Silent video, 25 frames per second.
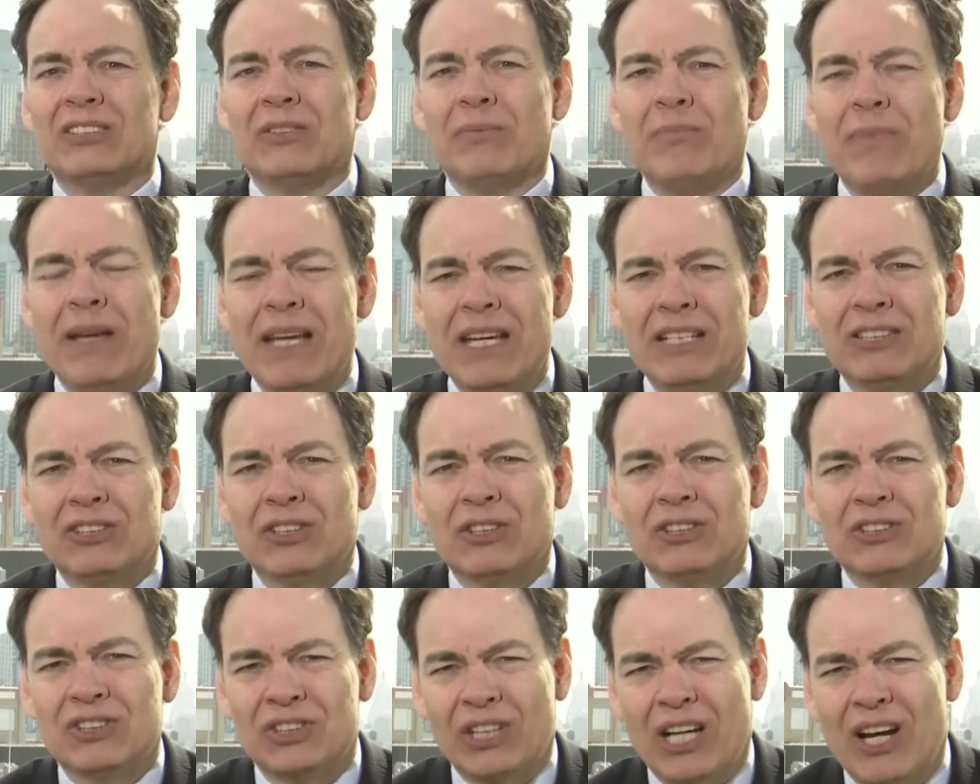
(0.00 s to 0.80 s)
the
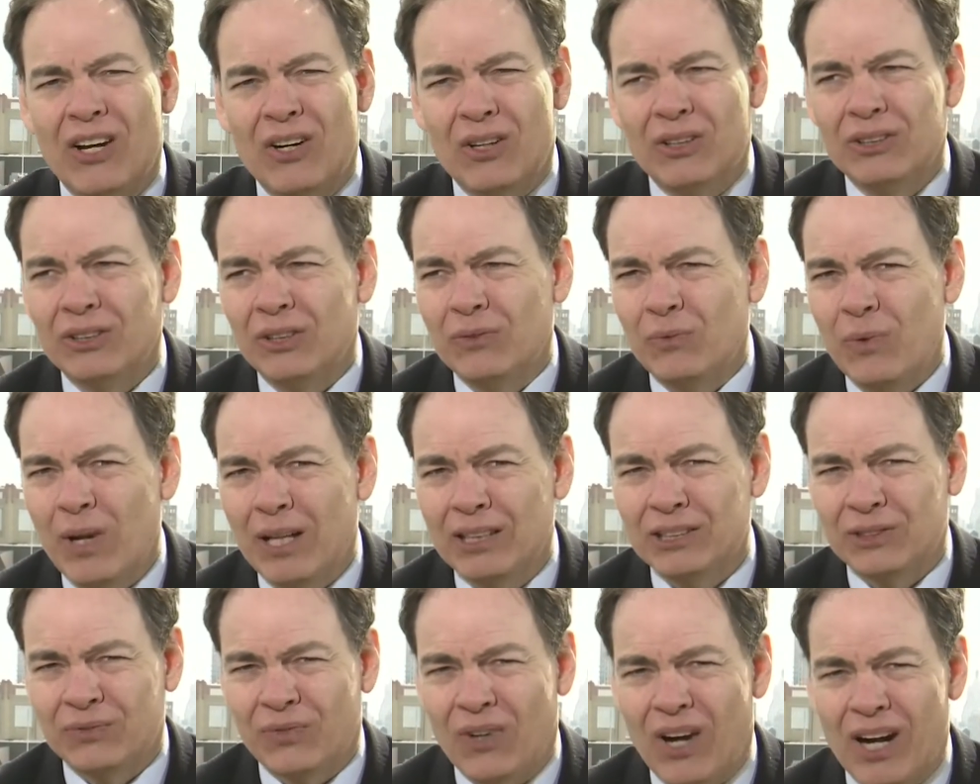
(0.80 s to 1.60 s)
major shareholder of
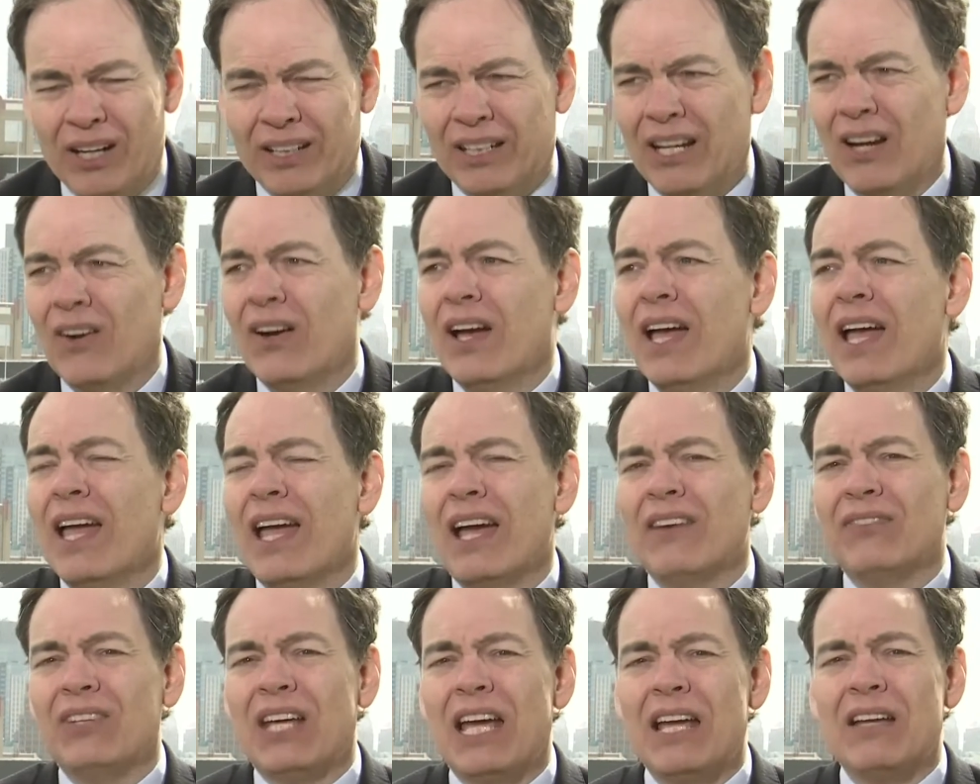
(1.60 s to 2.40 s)
Wells Fargo,
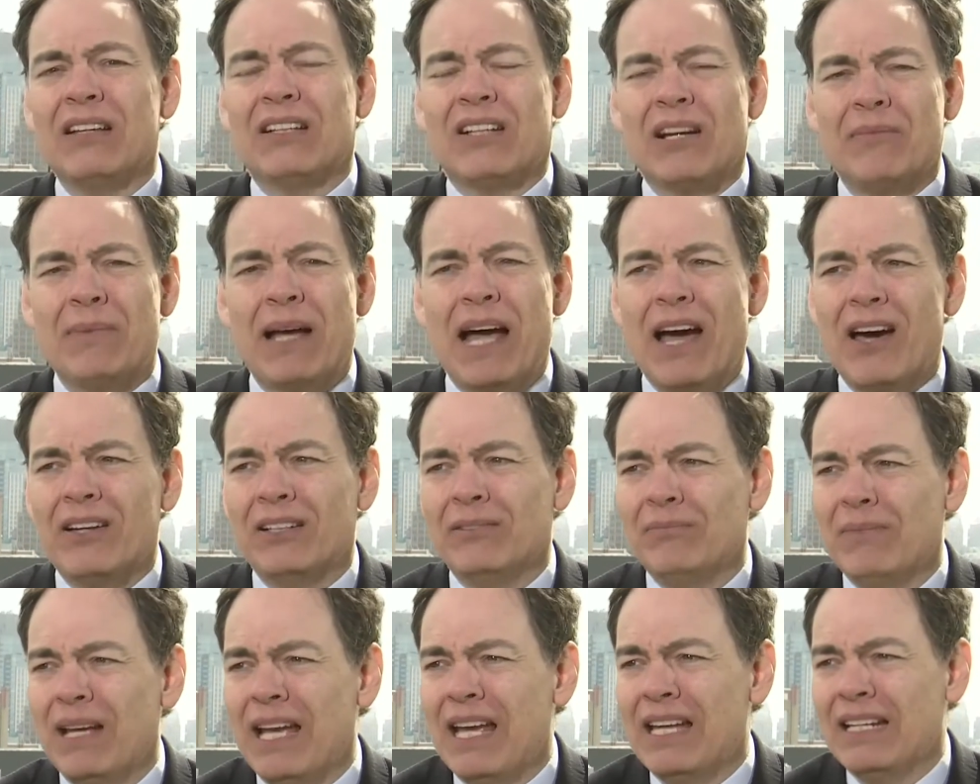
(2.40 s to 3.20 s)
have they come out
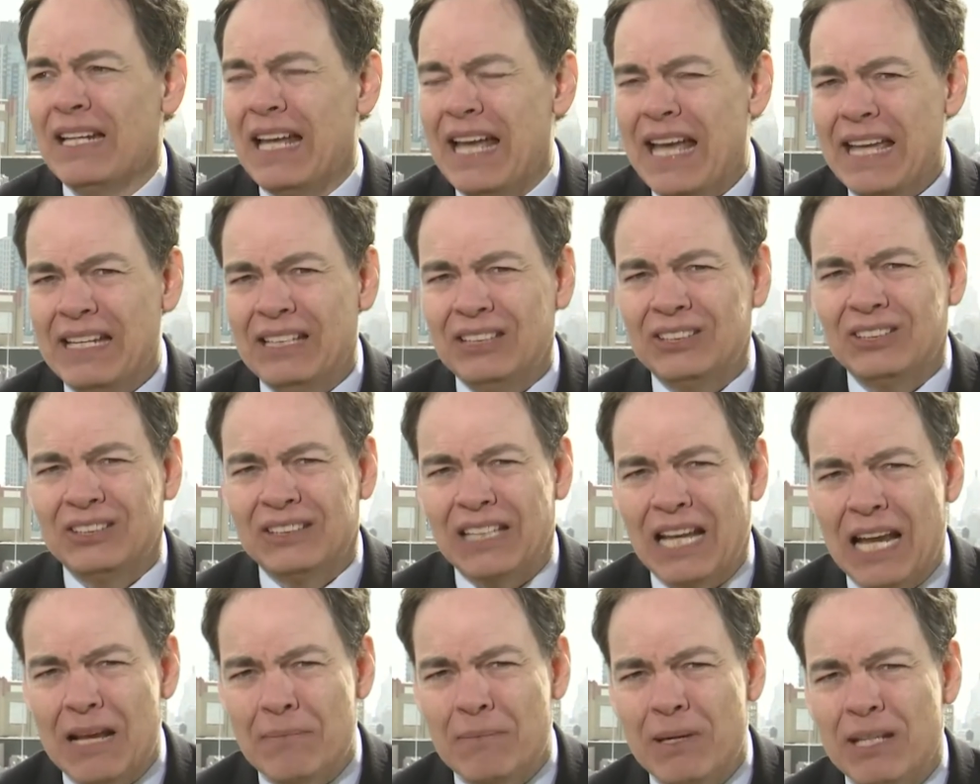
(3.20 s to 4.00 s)
and made any
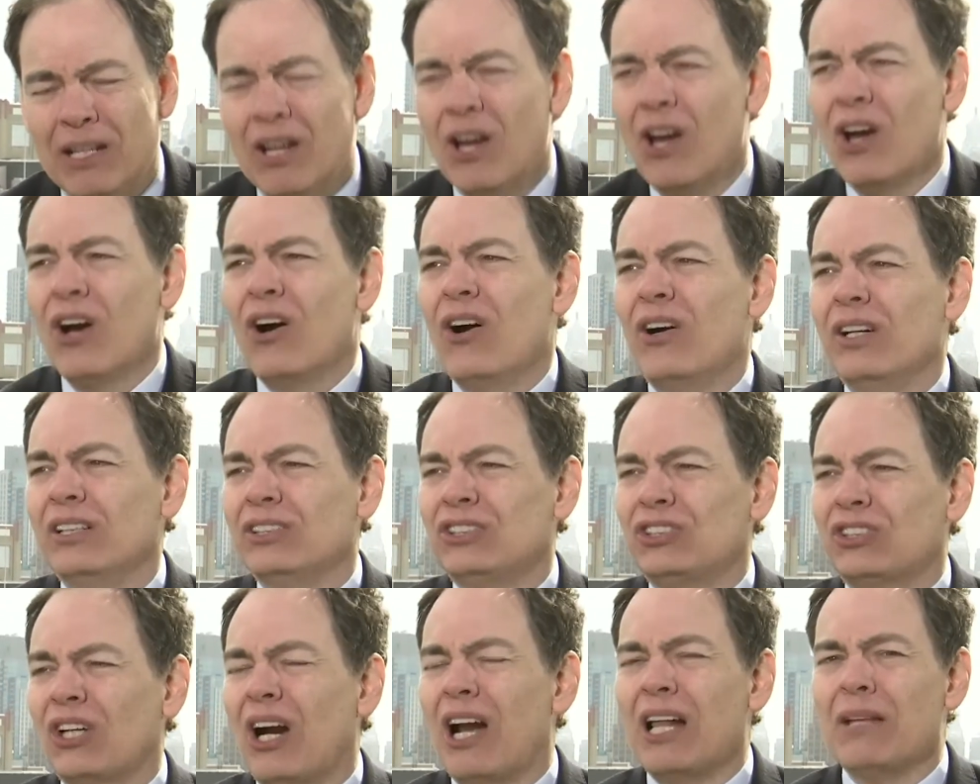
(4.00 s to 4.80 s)
statement, or
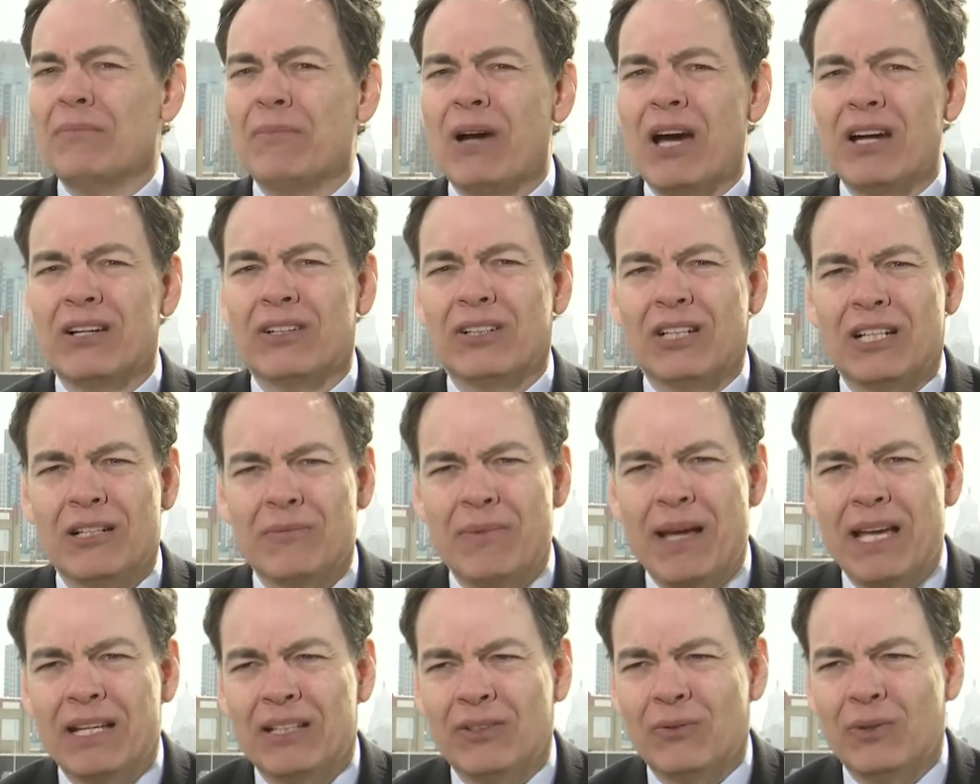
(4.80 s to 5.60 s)
is Charlie Munger going to
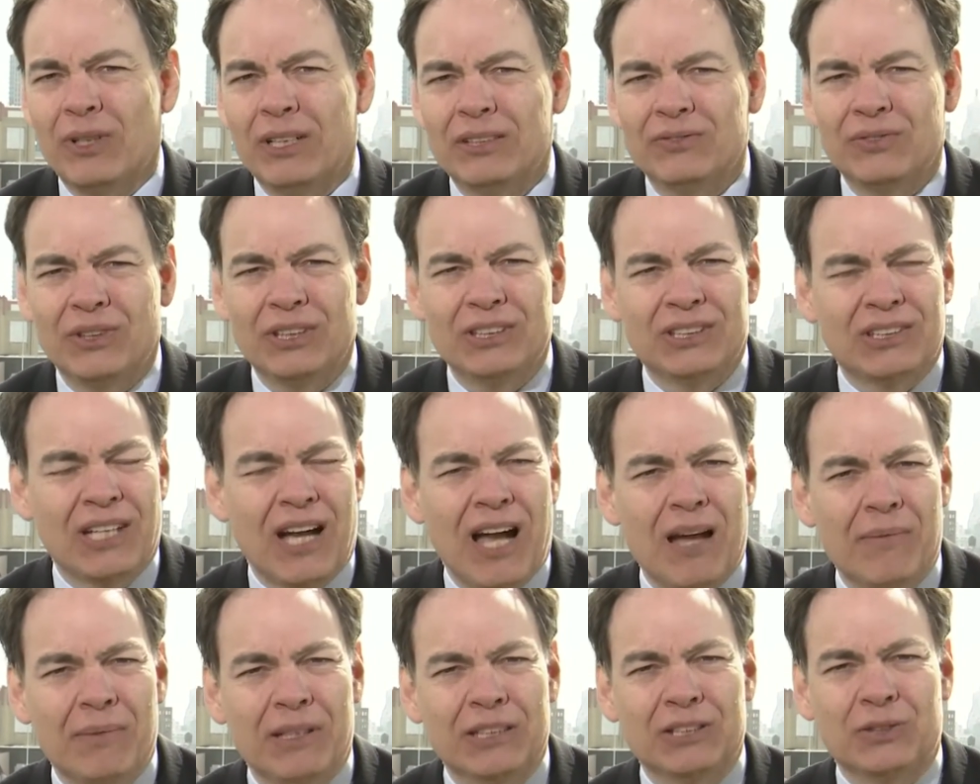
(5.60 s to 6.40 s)
make one of his
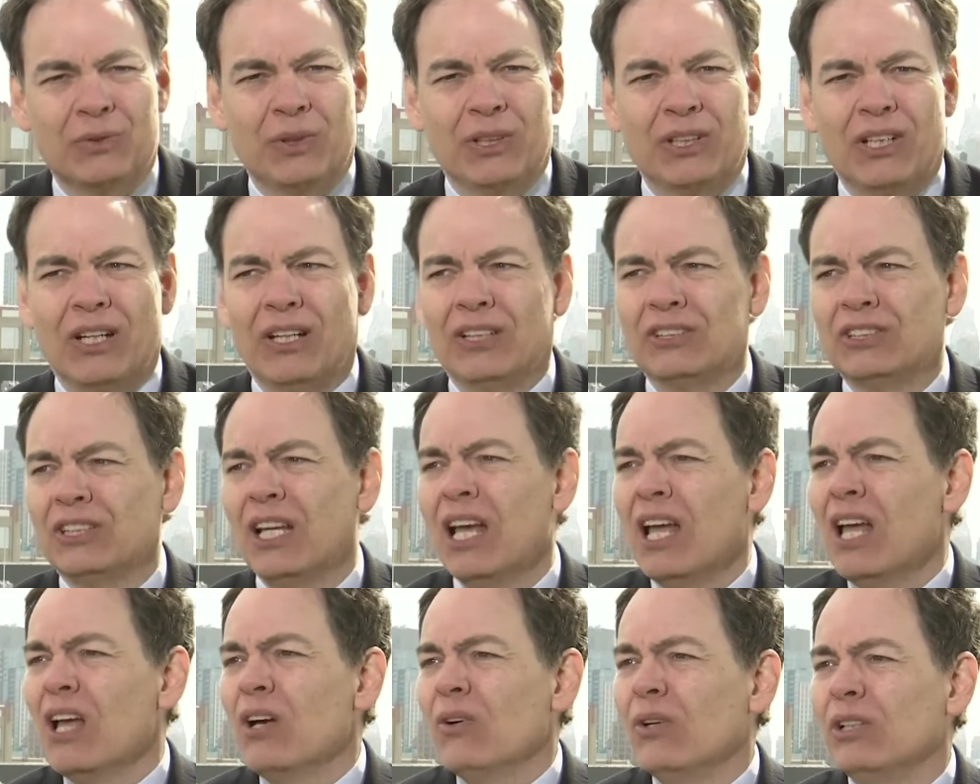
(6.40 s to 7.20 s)
comments where he goes,
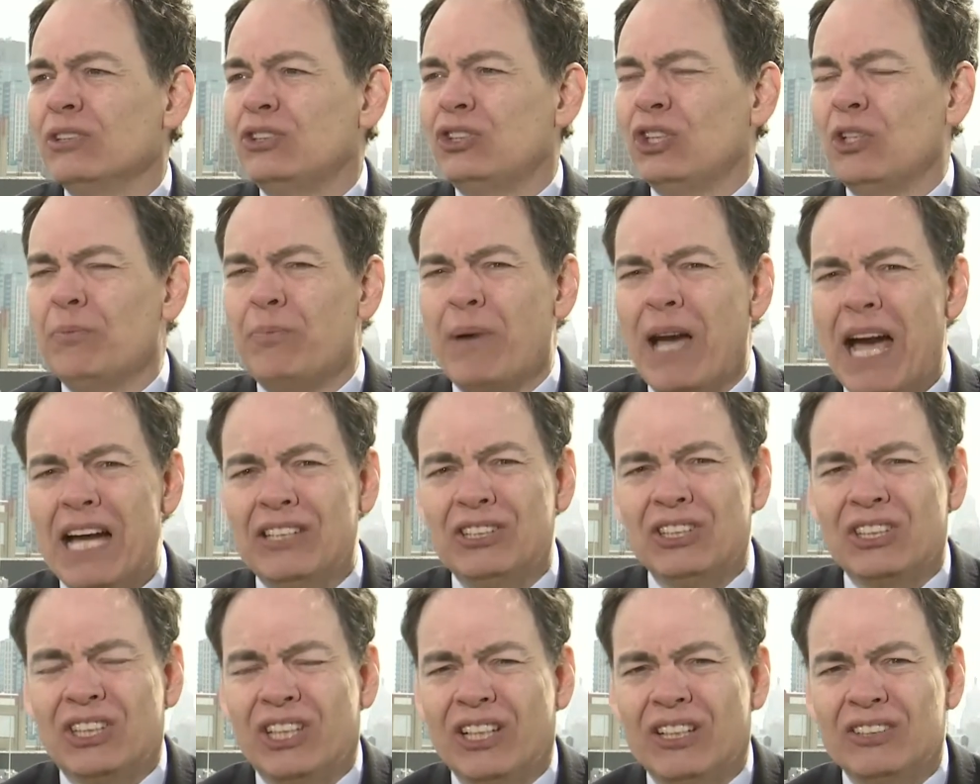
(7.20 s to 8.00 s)
well, too
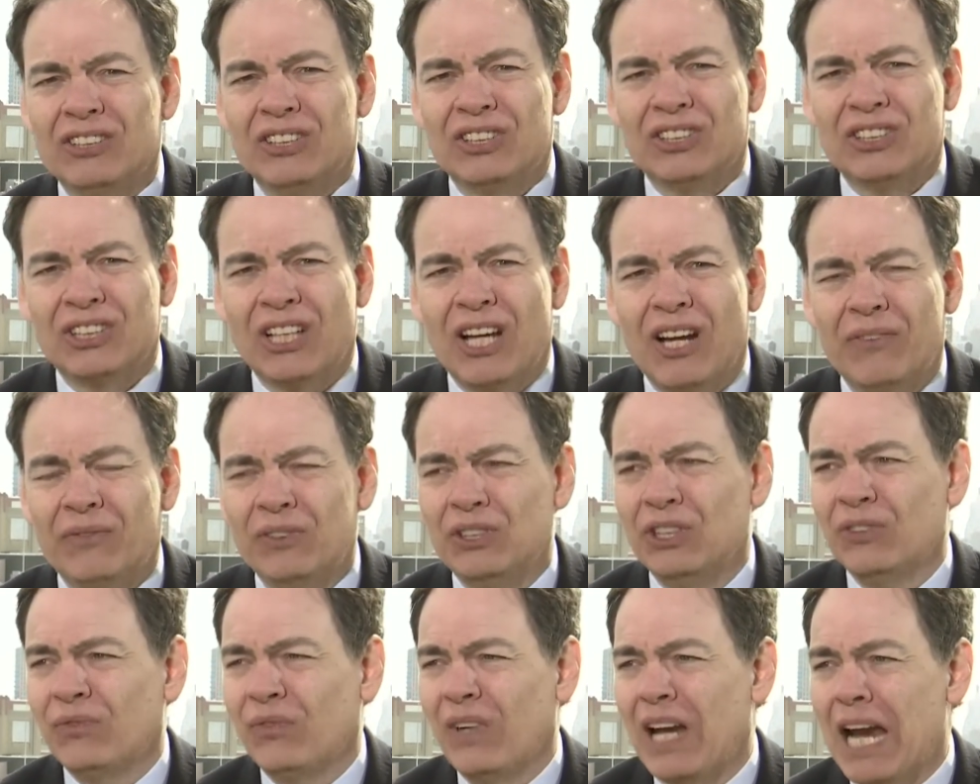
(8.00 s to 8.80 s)
bad you killed yourself
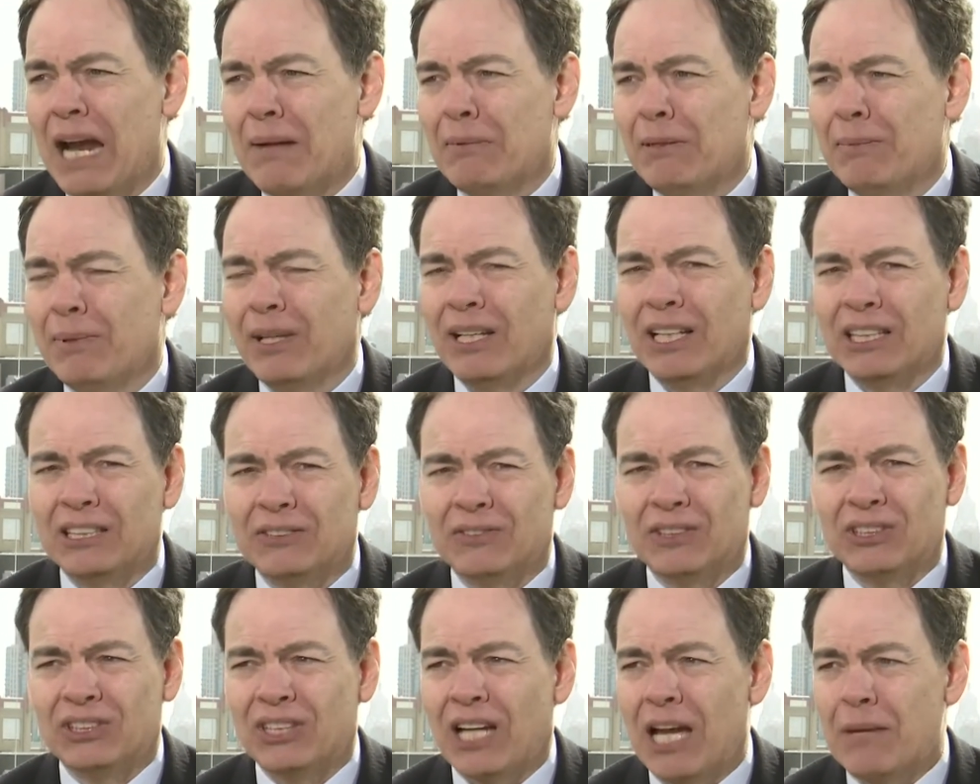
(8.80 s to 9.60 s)
and your family because
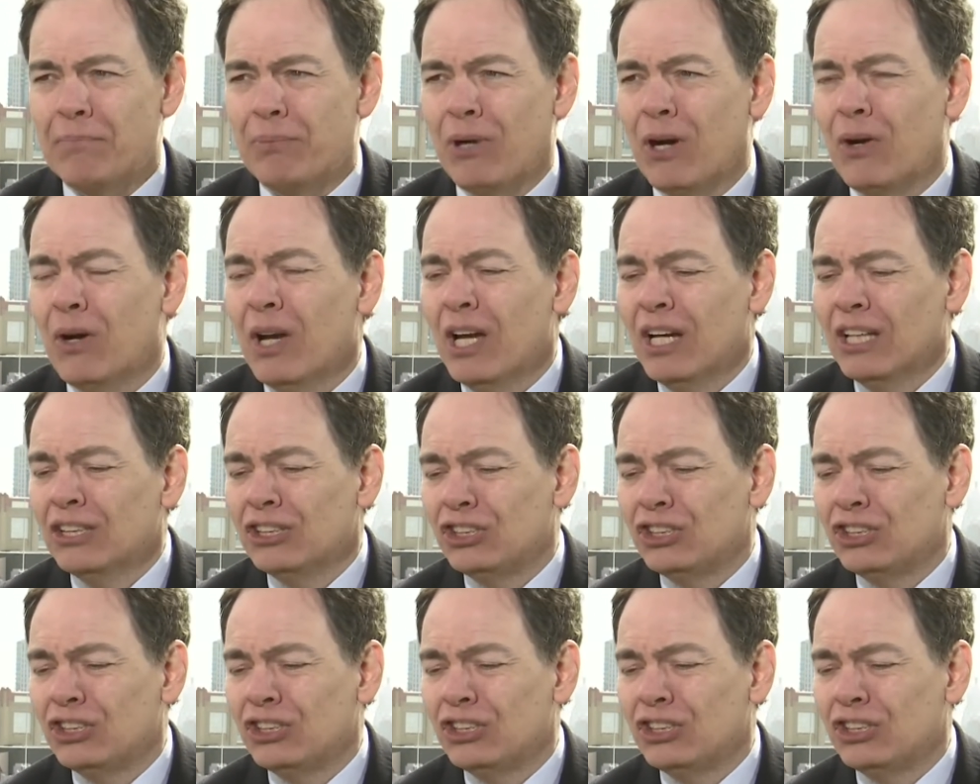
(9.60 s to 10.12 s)
of a typo.